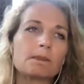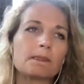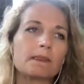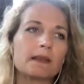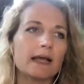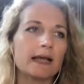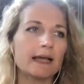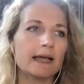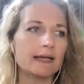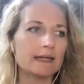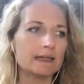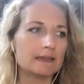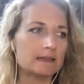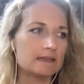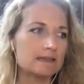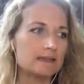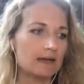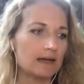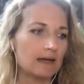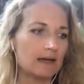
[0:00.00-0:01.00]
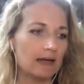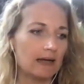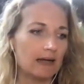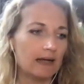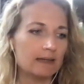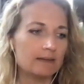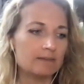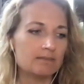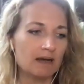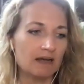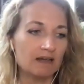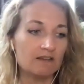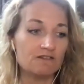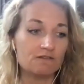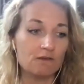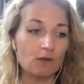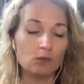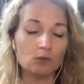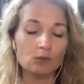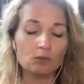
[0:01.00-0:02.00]
and my
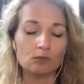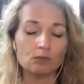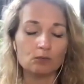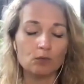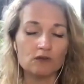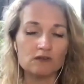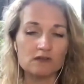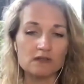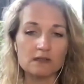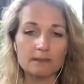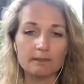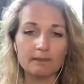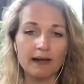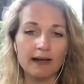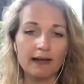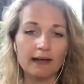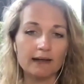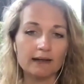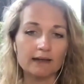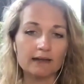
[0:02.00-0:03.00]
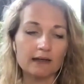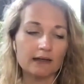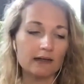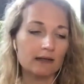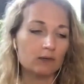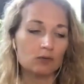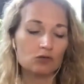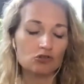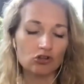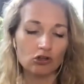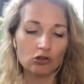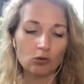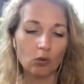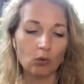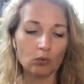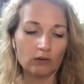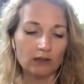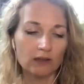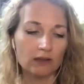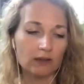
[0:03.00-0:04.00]
phone was in the bag, and I was not
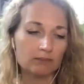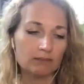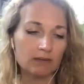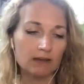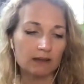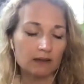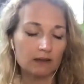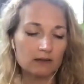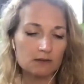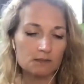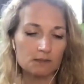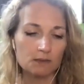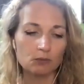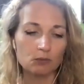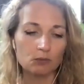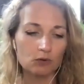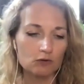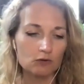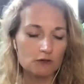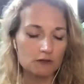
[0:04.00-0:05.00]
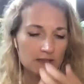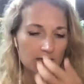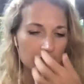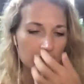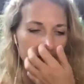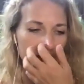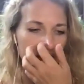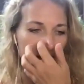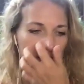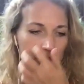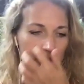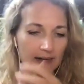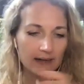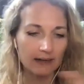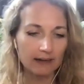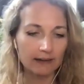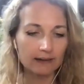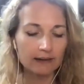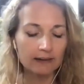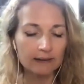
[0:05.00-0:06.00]
holding it. My husband was carrying the
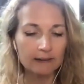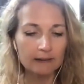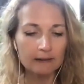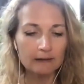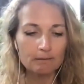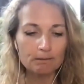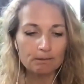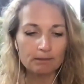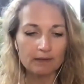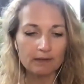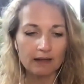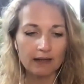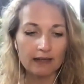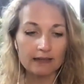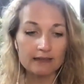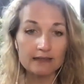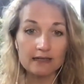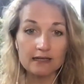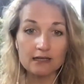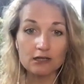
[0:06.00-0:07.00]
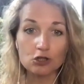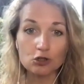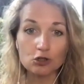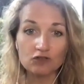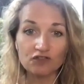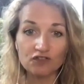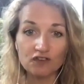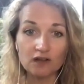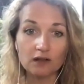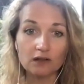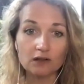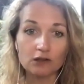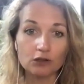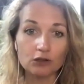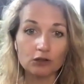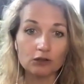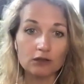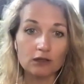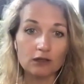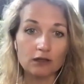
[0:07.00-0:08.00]
bag, and he could feel, you
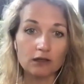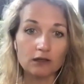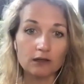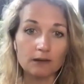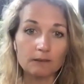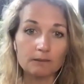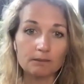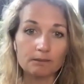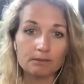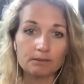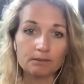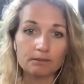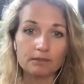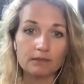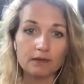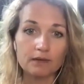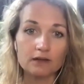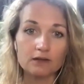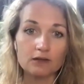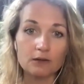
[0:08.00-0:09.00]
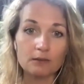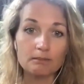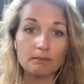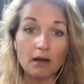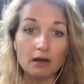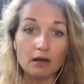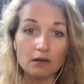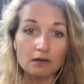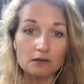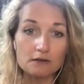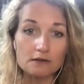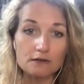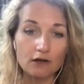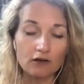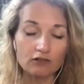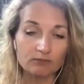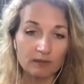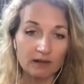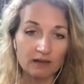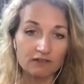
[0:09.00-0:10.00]
know, the buzz
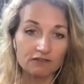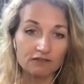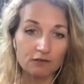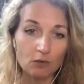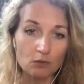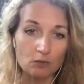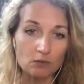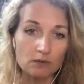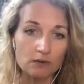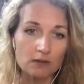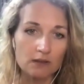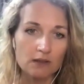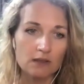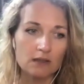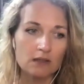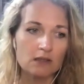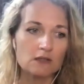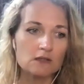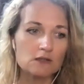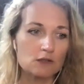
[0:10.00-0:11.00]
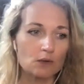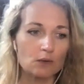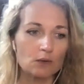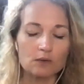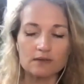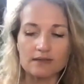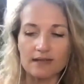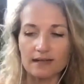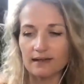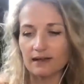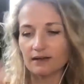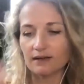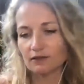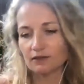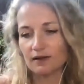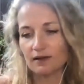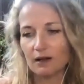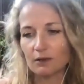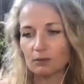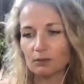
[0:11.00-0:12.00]
of my phone. So then after
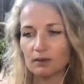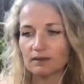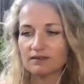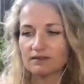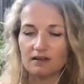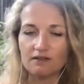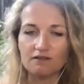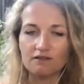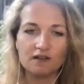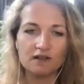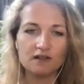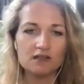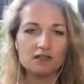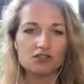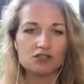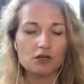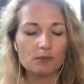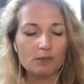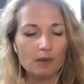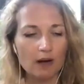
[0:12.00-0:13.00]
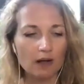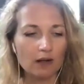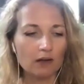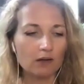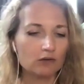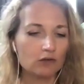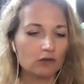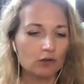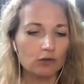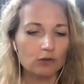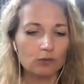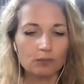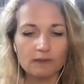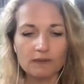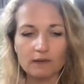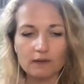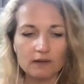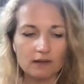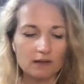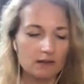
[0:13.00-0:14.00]
that, once I finished the round, you know, with
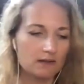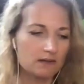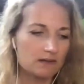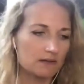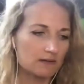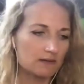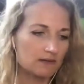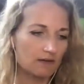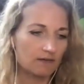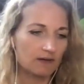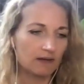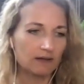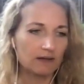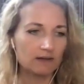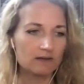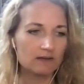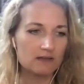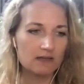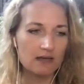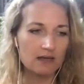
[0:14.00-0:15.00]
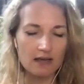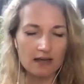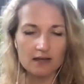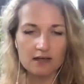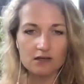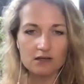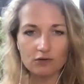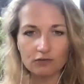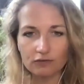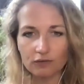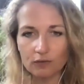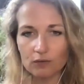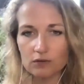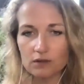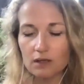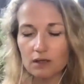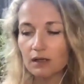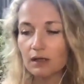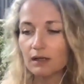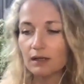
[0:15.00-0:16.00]
the kids and stuff like that, they say, hey, your phone,
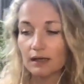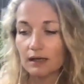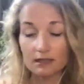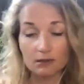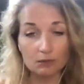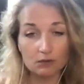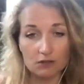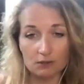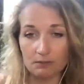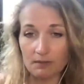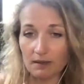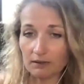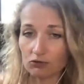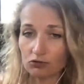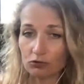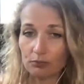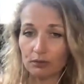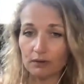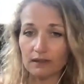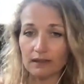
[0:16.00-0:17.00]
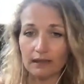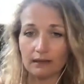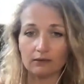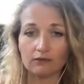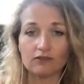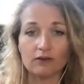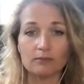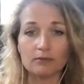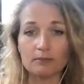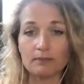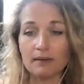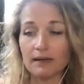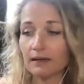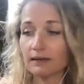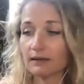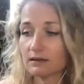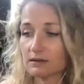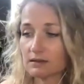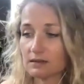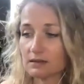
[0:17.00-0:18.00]
and he was about to pulling out from the bag,
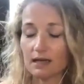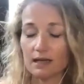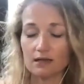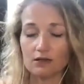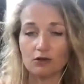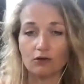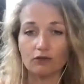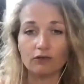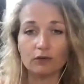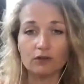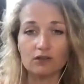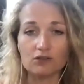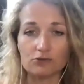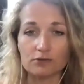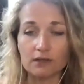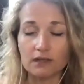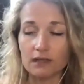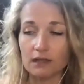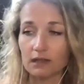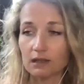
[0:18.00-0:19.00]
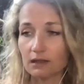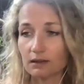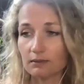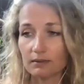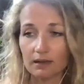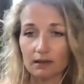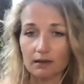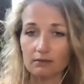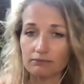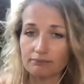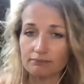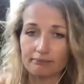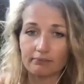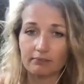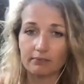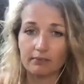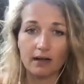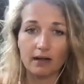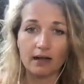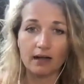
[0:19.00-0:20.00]
and they say, hey, your phone is ringing. And I'm like,
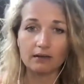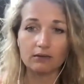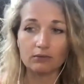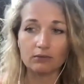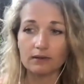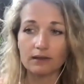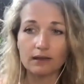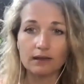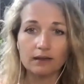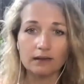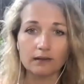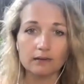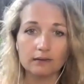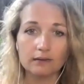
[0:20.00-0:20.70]
I don't care.